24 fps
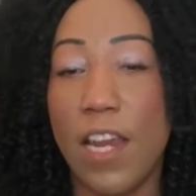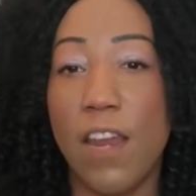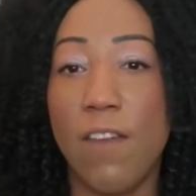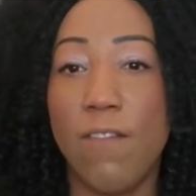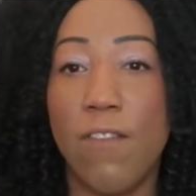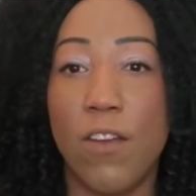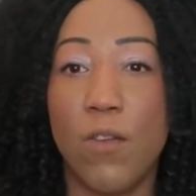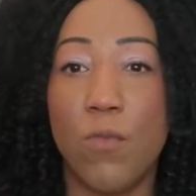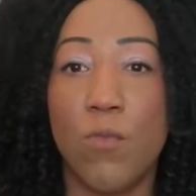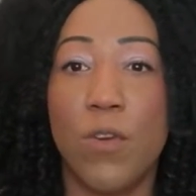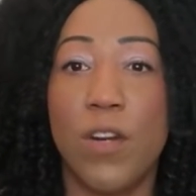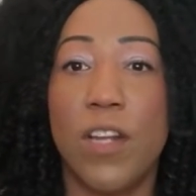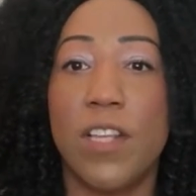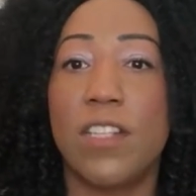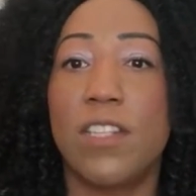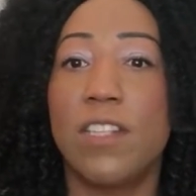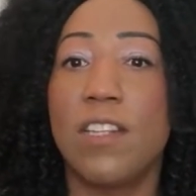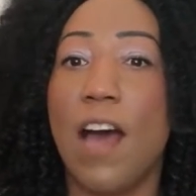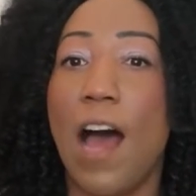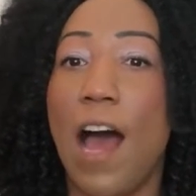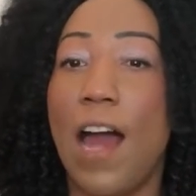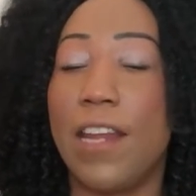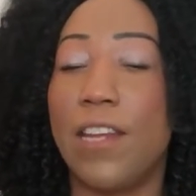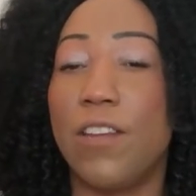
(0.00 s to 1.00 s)
even when
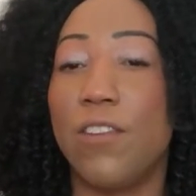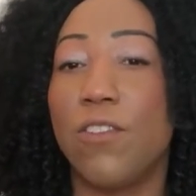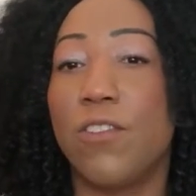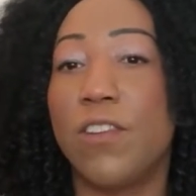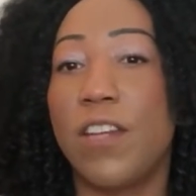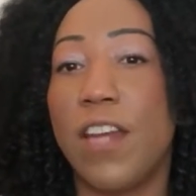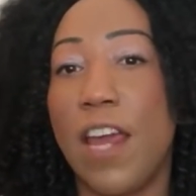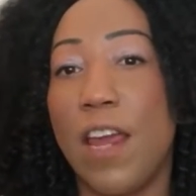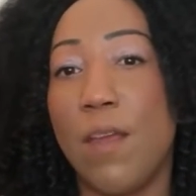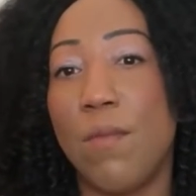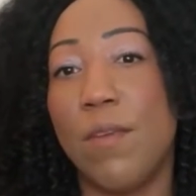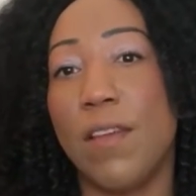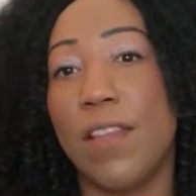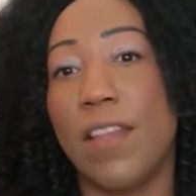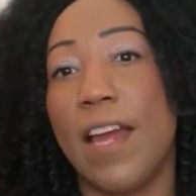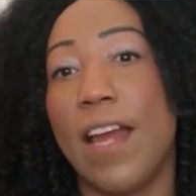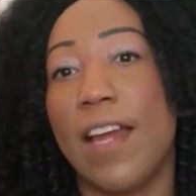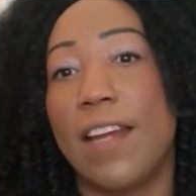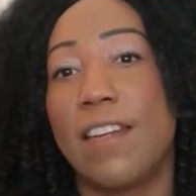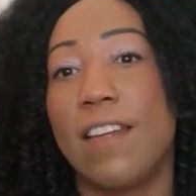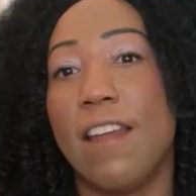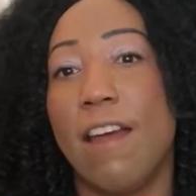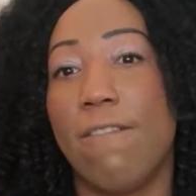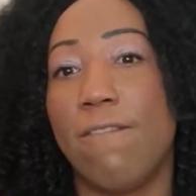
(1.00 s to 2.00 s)
it's not entertainment
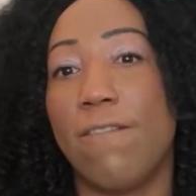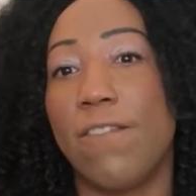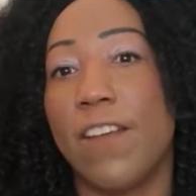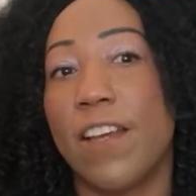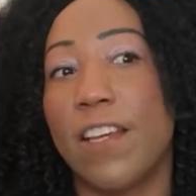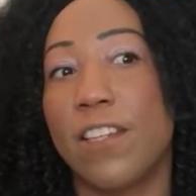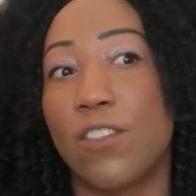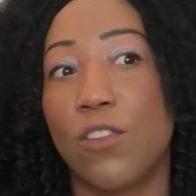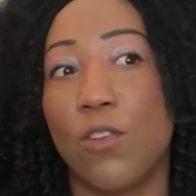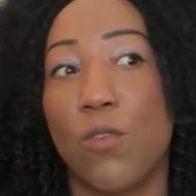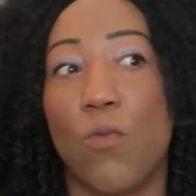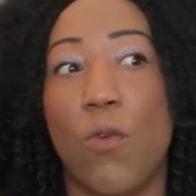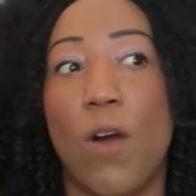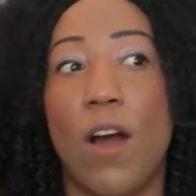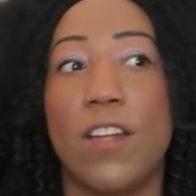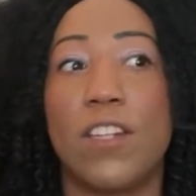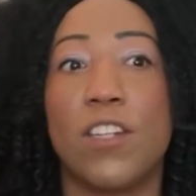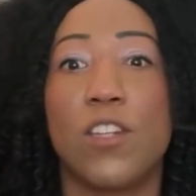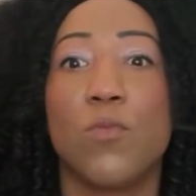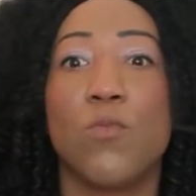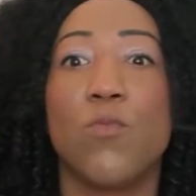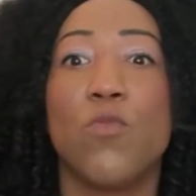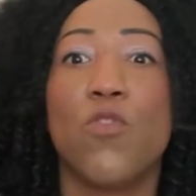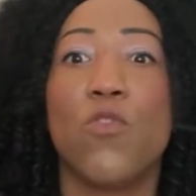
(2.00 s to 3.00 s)
like Netflix or
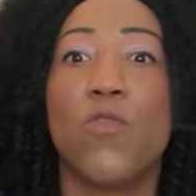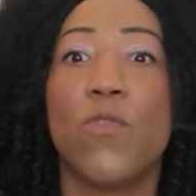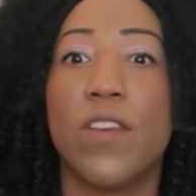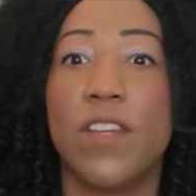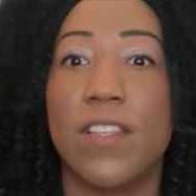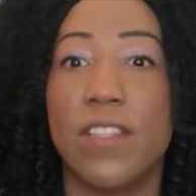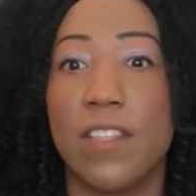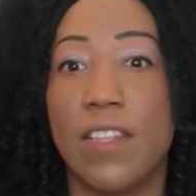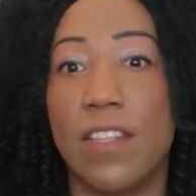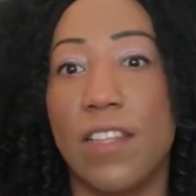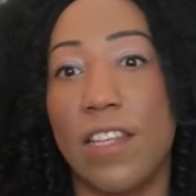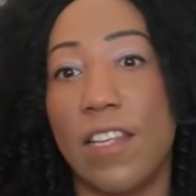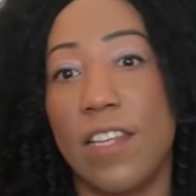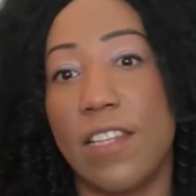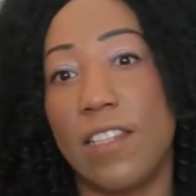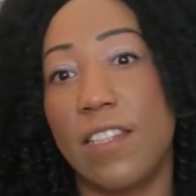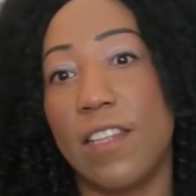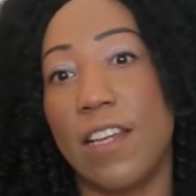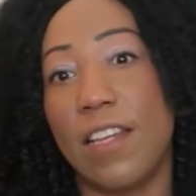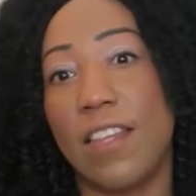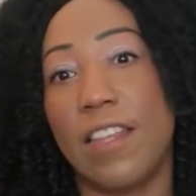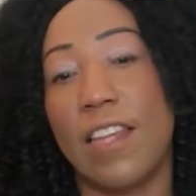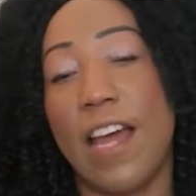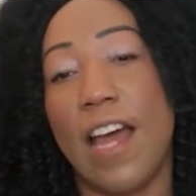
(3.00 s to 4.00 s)
watching movies and
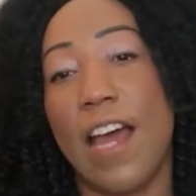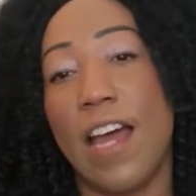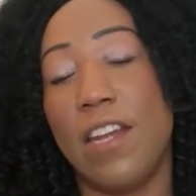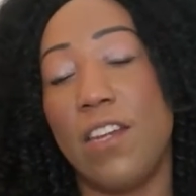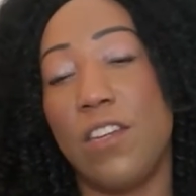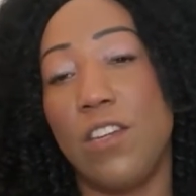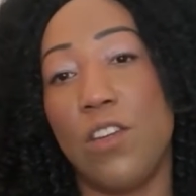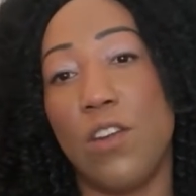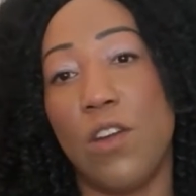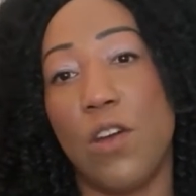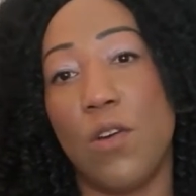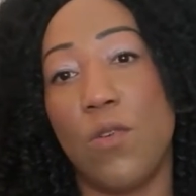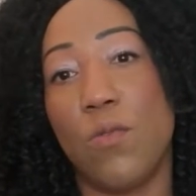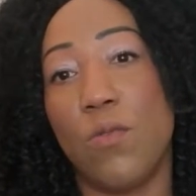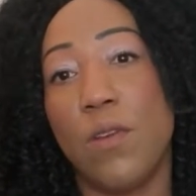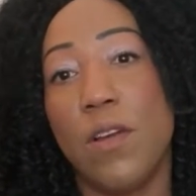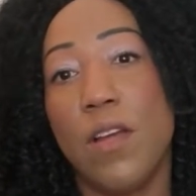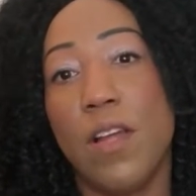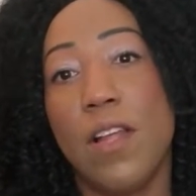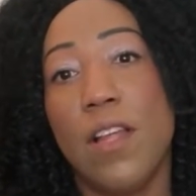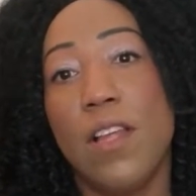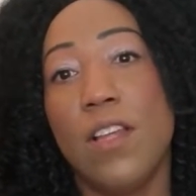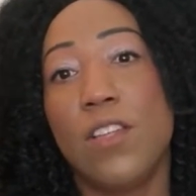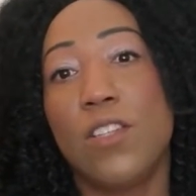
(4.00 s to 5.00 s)
things like that, you
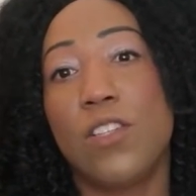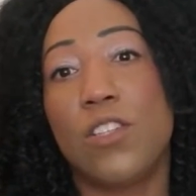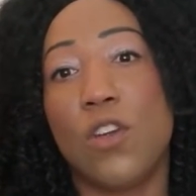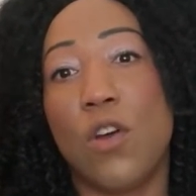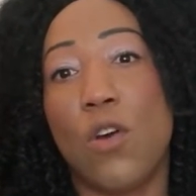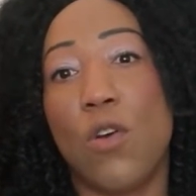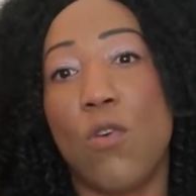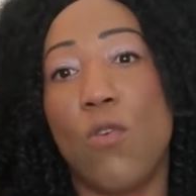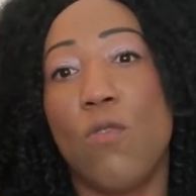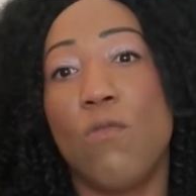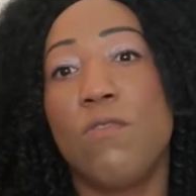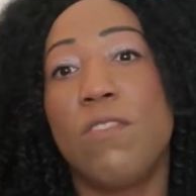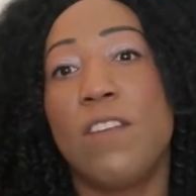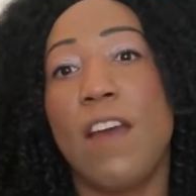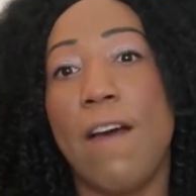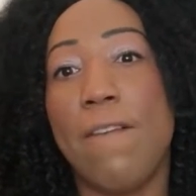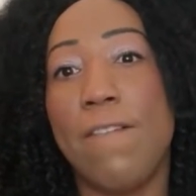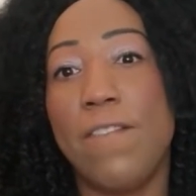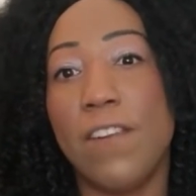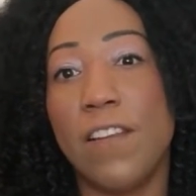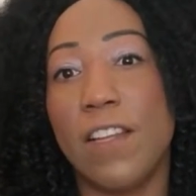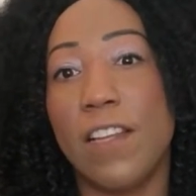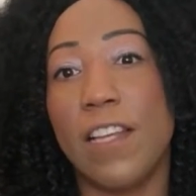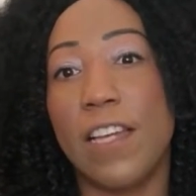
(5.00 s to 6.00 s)
know. So
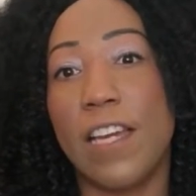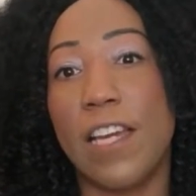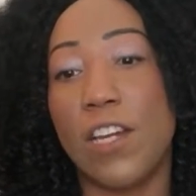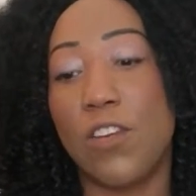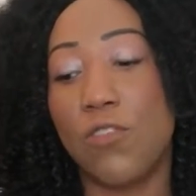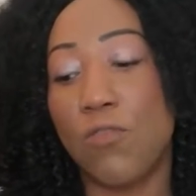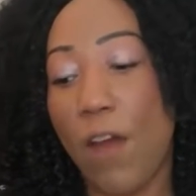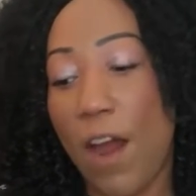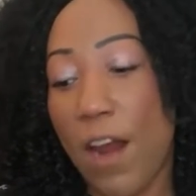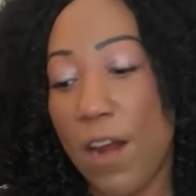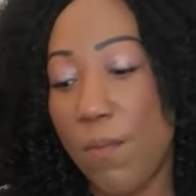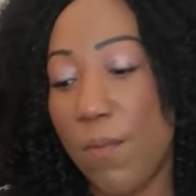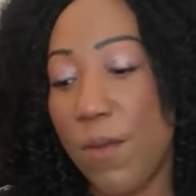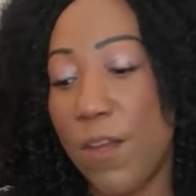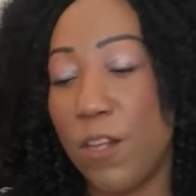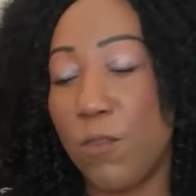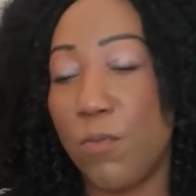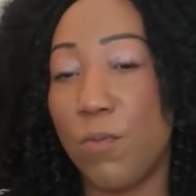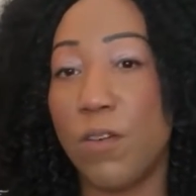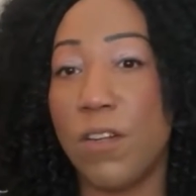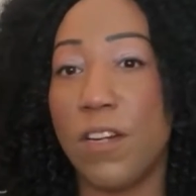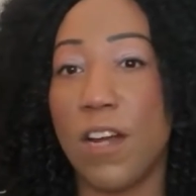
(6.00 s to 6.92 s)
definitely try to be as